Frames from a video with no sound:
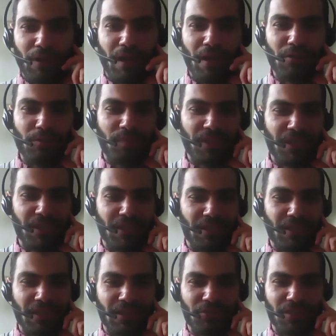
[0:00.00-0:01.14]
I would
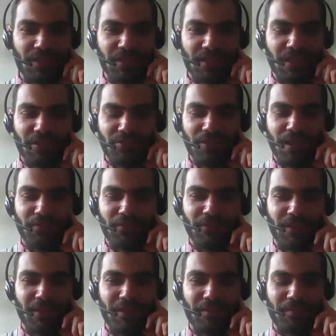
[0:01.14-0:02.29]
be interested now to have
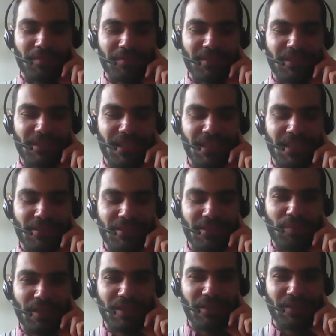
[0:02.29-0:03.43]
the Tetet's
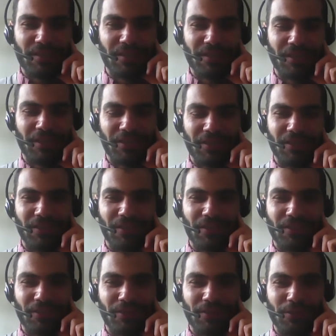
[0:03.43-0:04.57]
opinion on
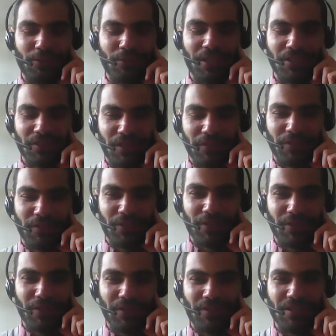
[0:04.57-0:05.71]
the question of
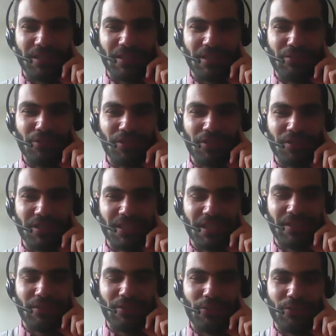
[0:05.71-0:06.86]
the institutions
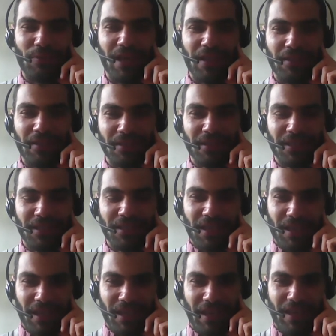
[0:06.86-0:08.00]
and the UN,
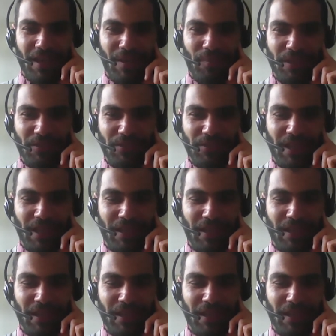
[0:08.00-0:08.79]
because